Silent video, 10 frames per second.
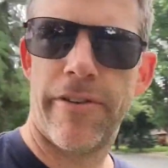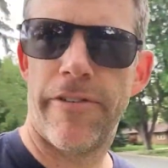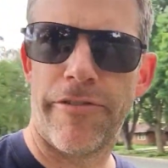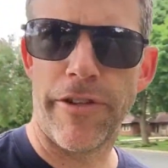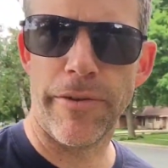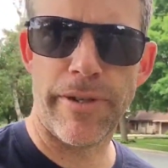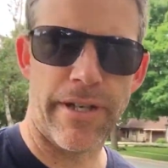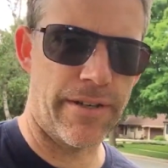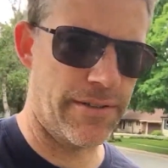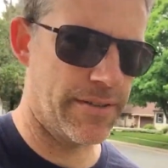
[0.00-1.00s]
a few
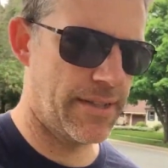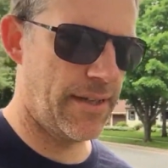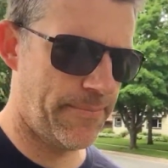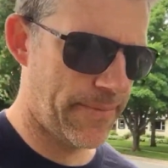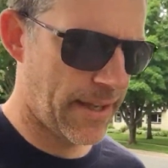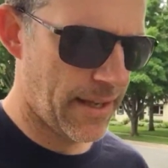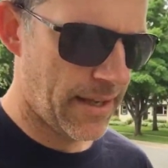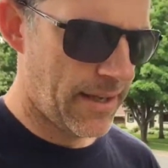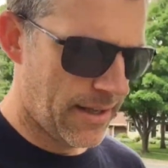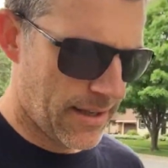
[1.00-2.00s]
years.
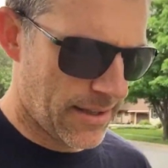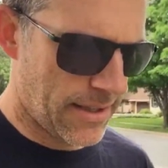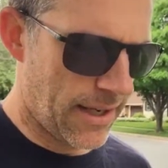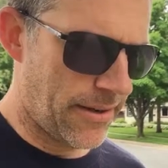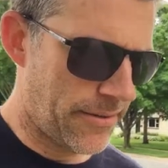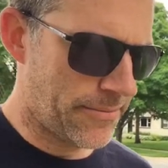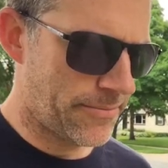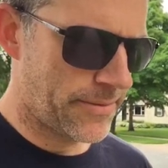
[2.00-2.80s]
Now,